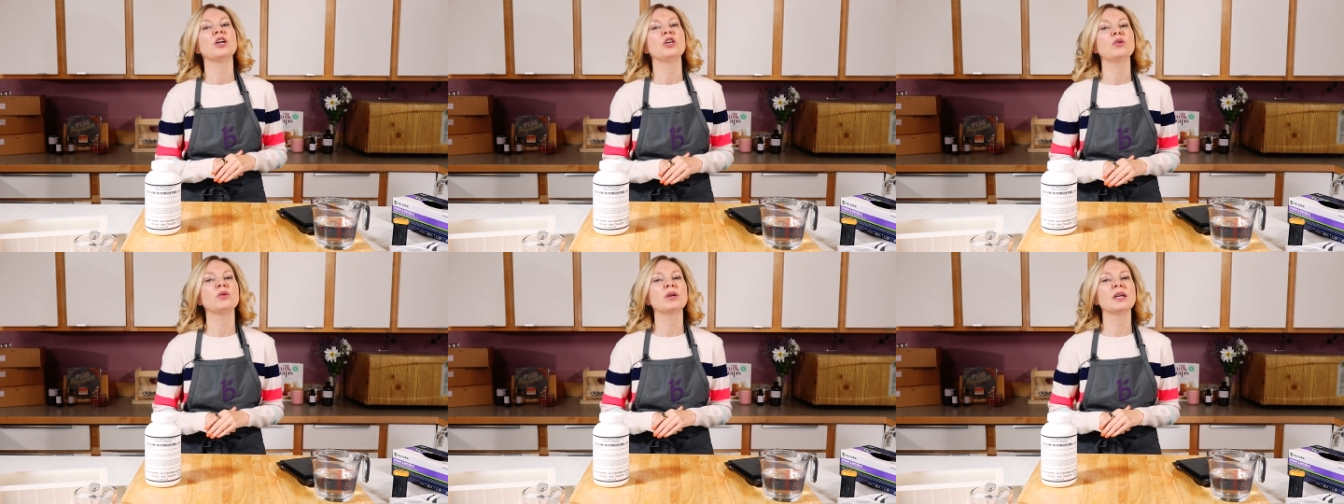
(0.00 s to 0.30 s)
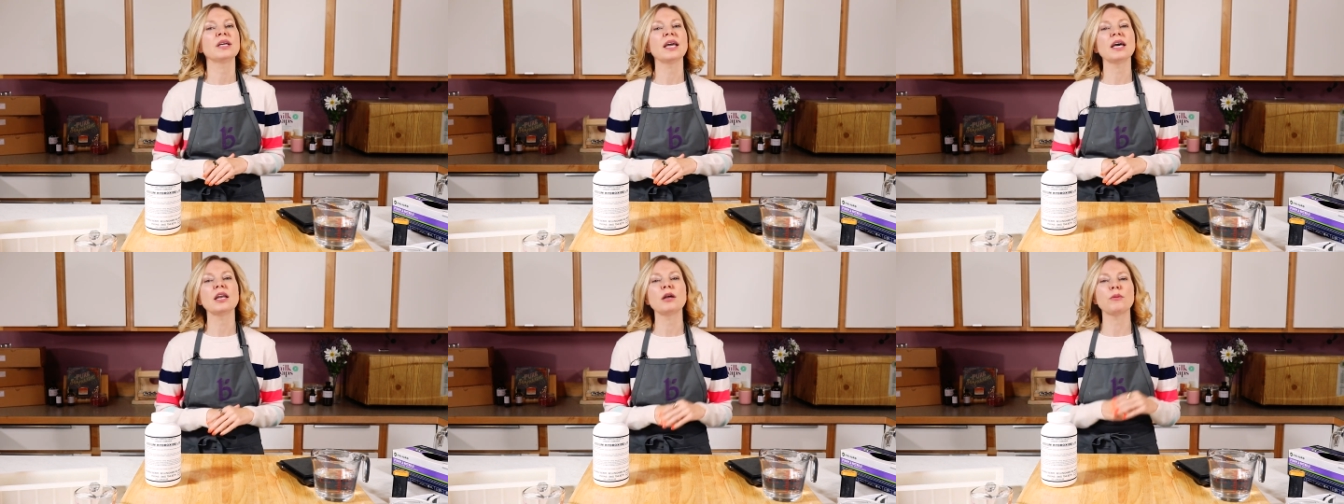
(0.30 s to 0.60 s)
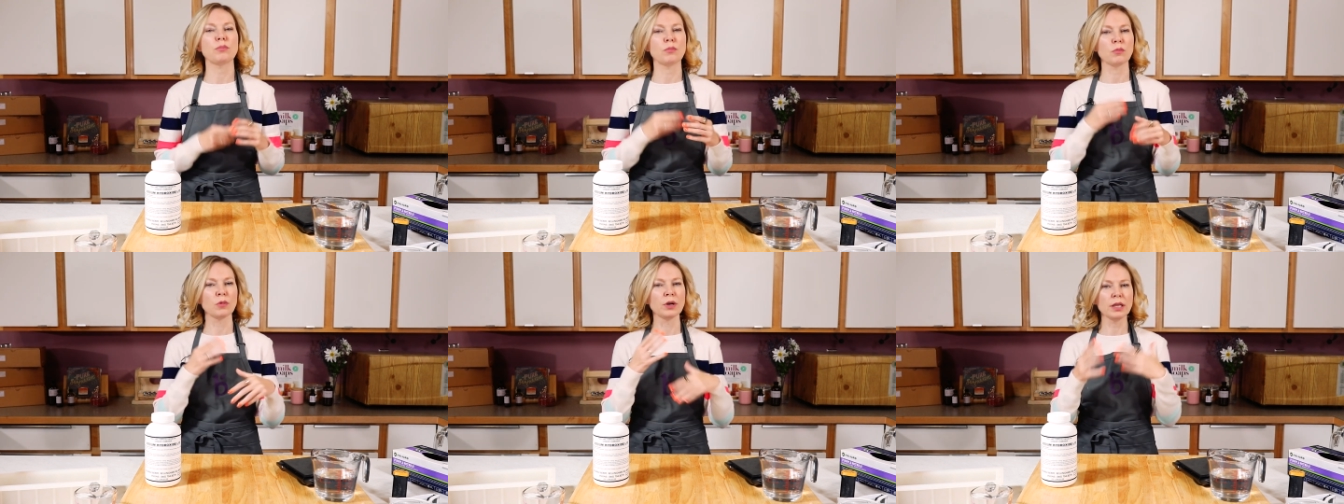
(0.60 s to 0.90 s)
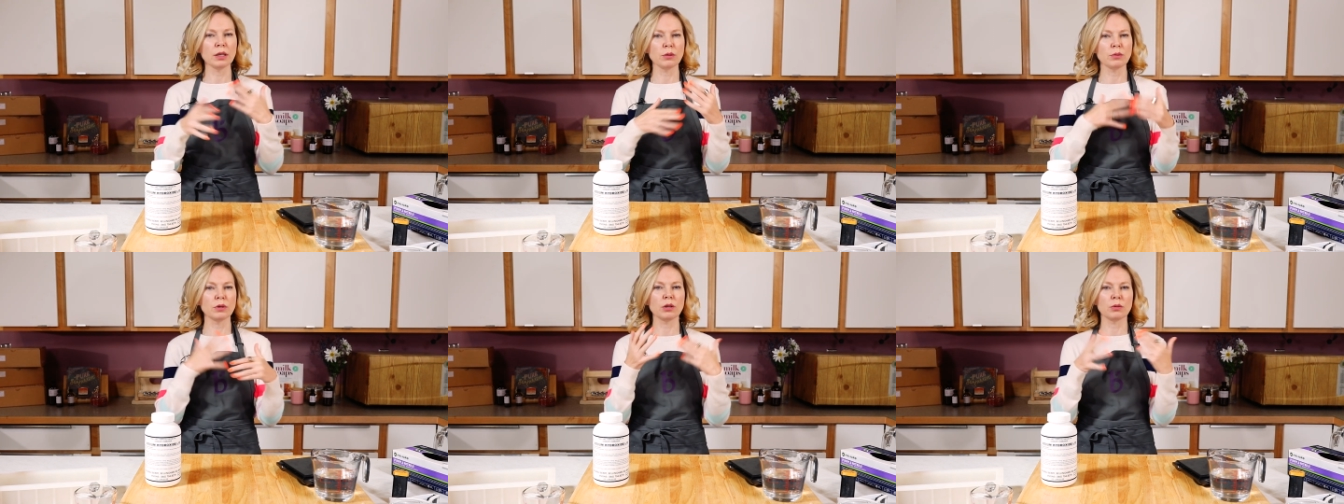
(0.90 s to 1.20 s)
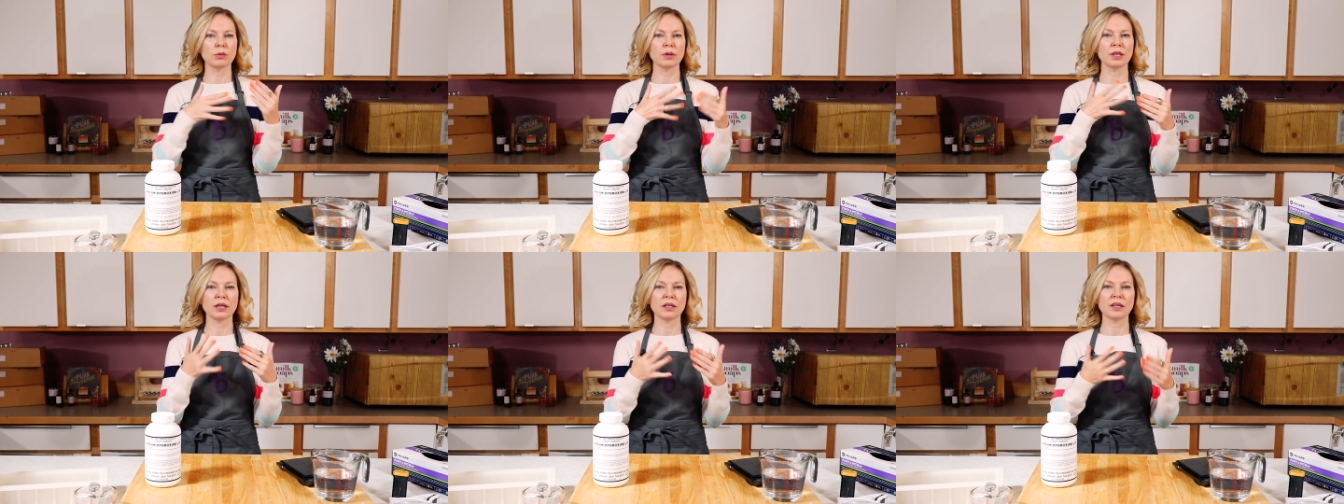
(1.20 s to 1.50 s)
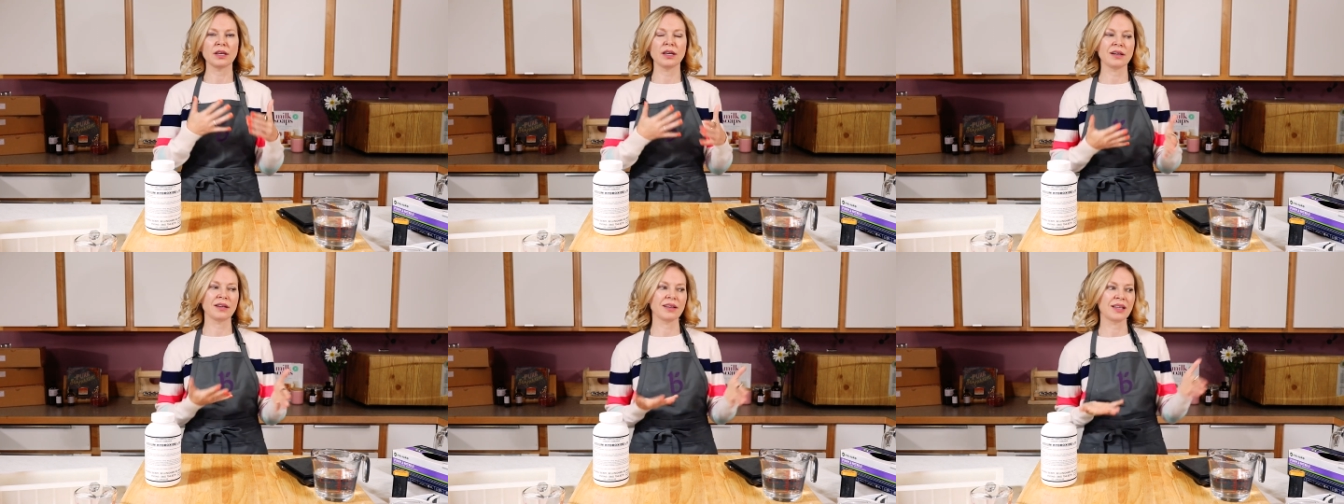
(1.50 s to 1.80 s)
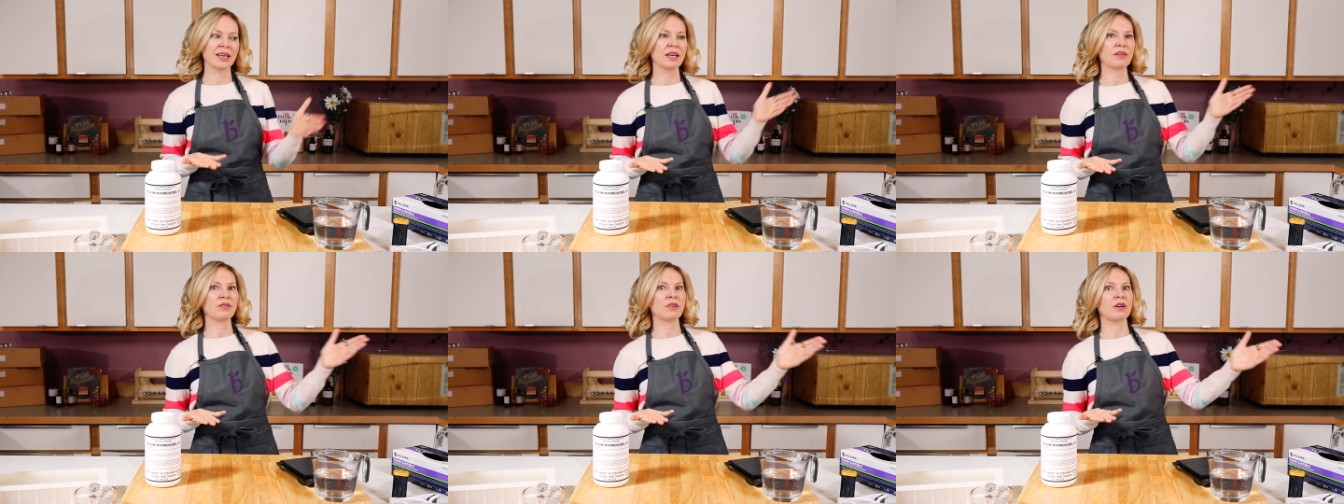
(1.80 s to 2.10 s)
You can get it really, really, really clean and
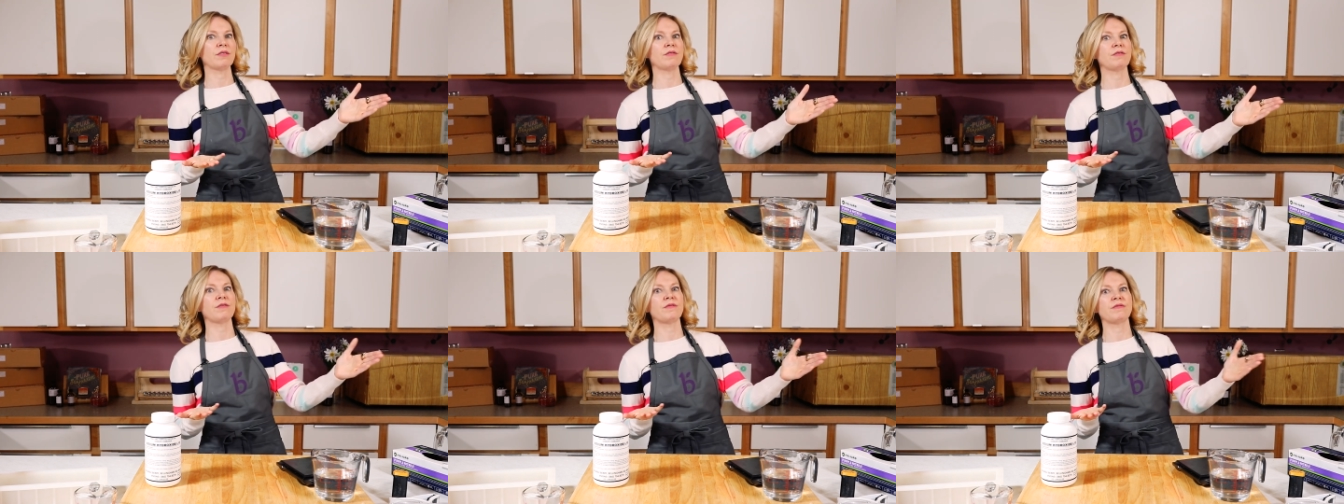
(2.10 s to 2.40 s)
then give it a